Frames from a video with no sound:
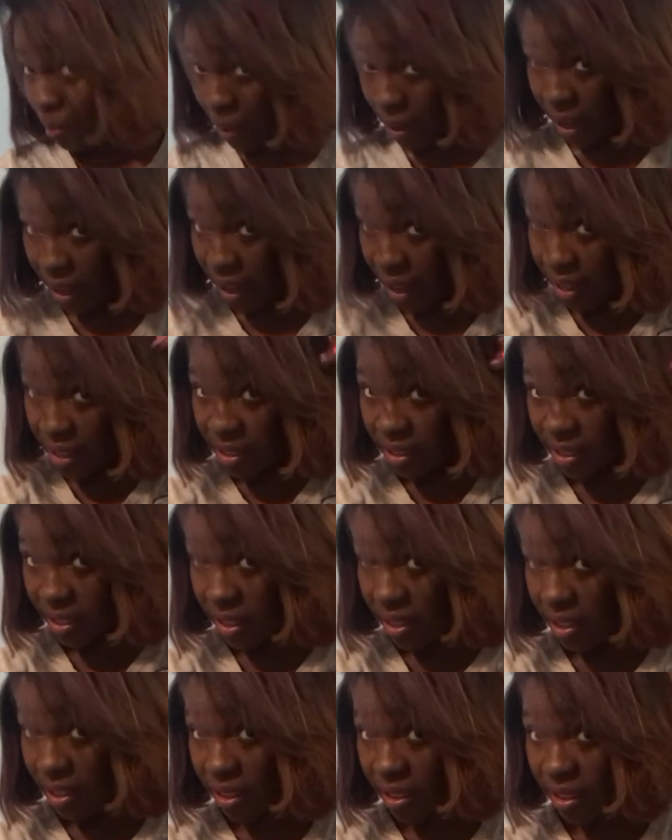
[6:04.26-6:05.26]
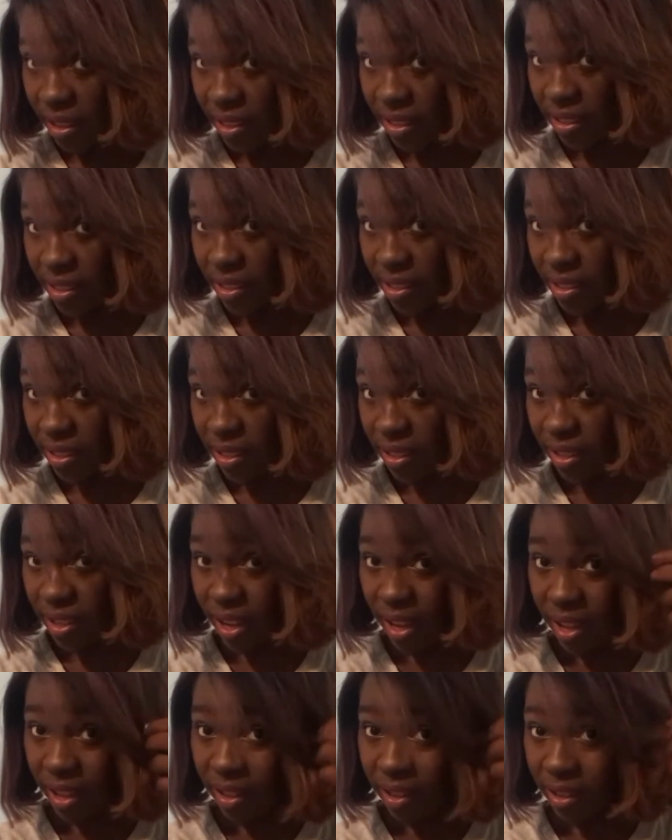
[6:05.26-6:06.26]
past this
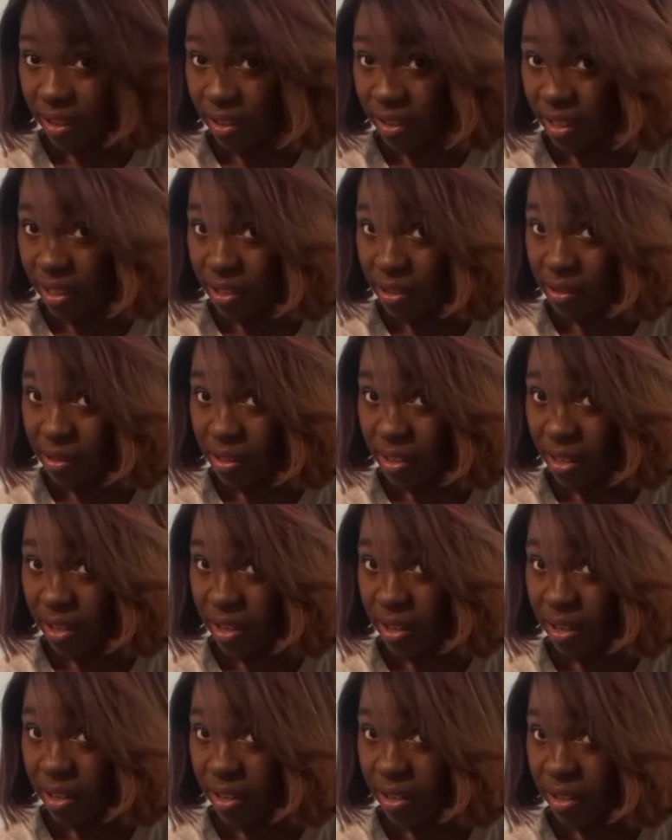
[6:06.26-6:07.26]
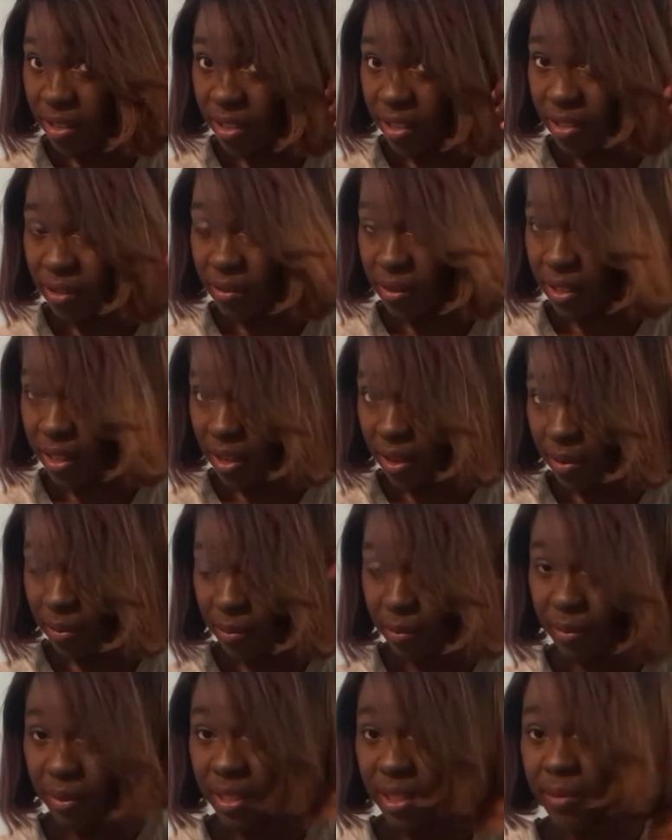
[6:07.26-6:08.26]
color that you see here. It doesn't really
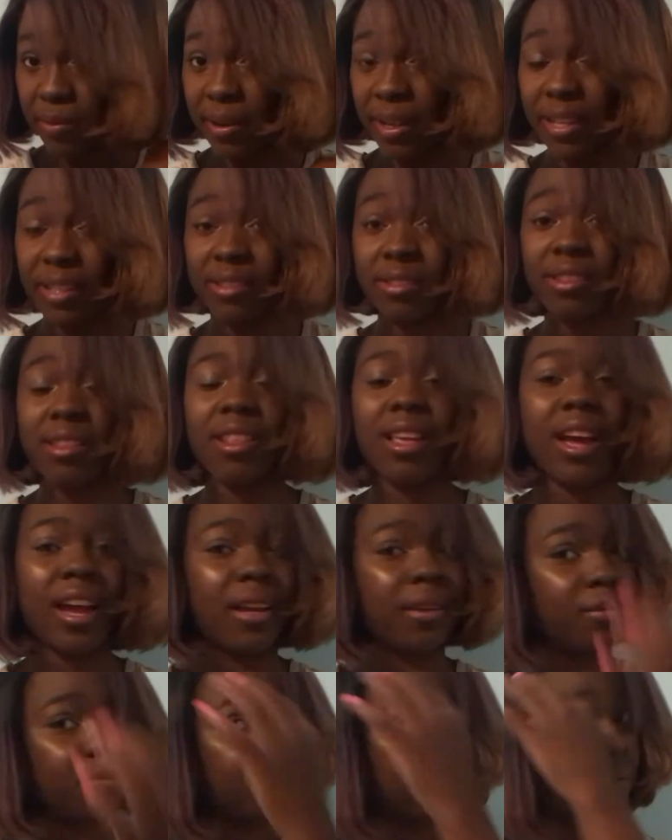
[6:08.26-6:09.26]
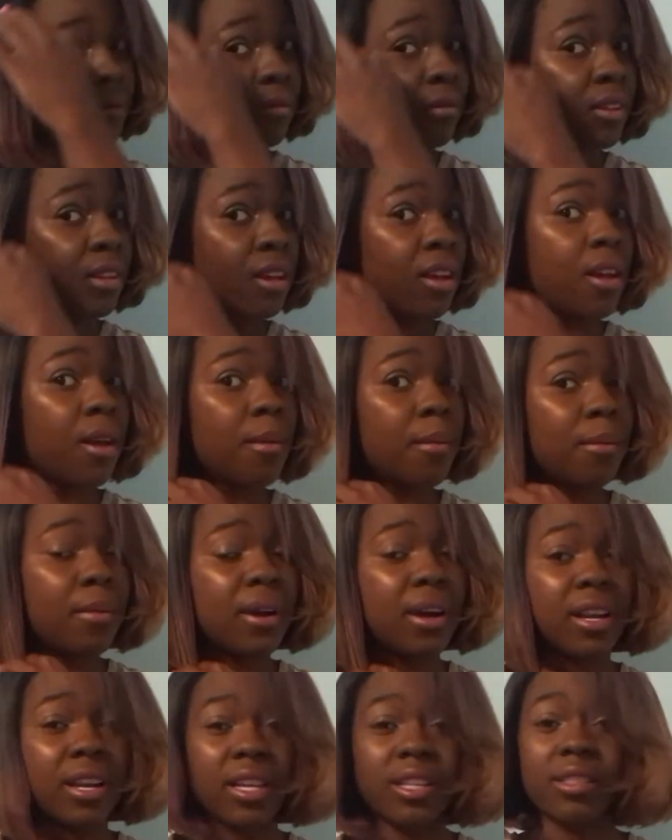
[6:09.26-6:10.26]
bleach past that.
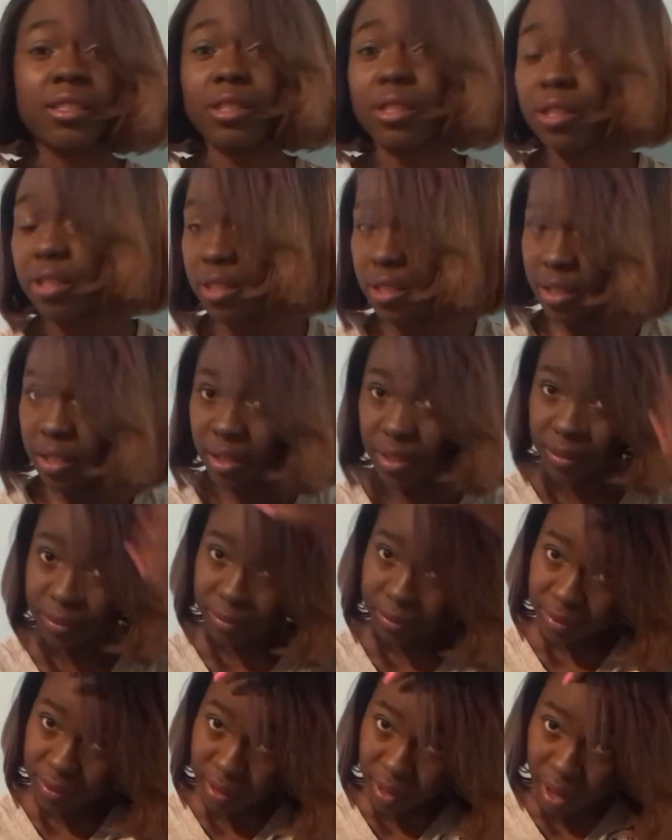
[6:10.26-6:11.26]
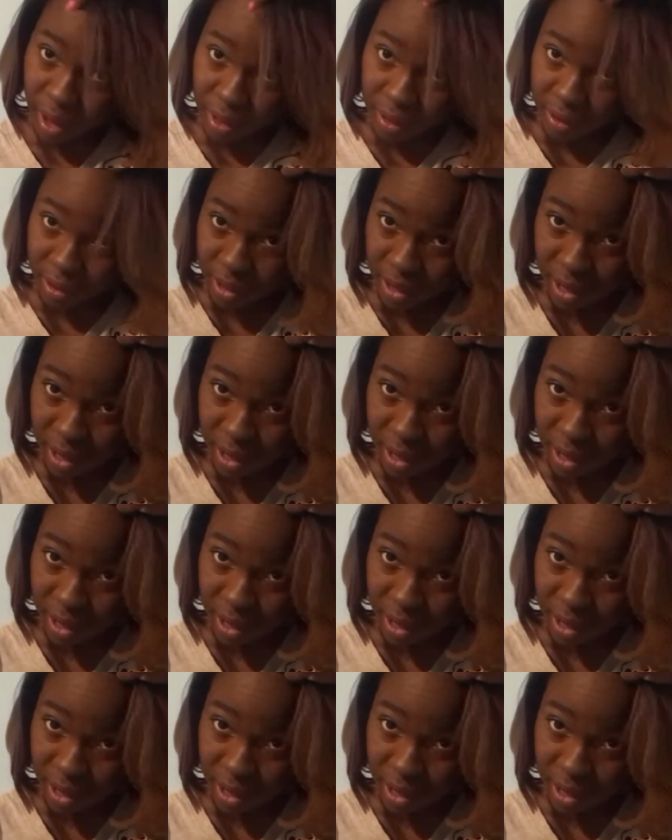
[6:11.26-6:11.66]
But it took the other